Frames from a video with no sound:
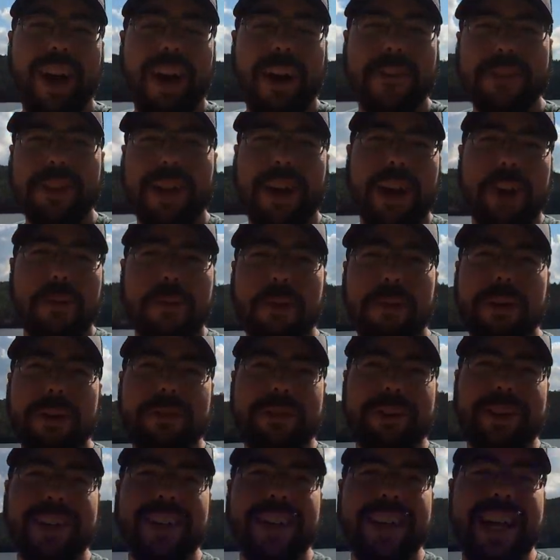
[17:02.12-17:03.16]
of the Ottawa
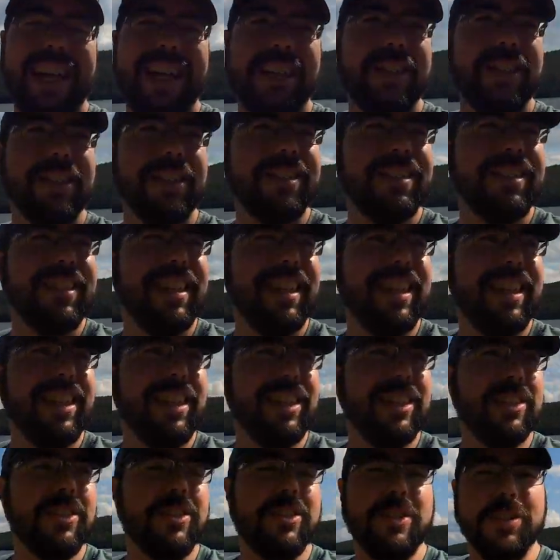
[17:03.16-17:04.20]
River. It's just
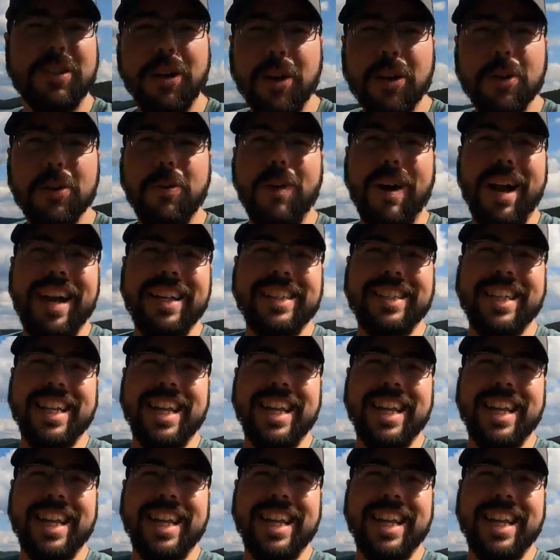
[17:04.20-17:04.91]
so quiet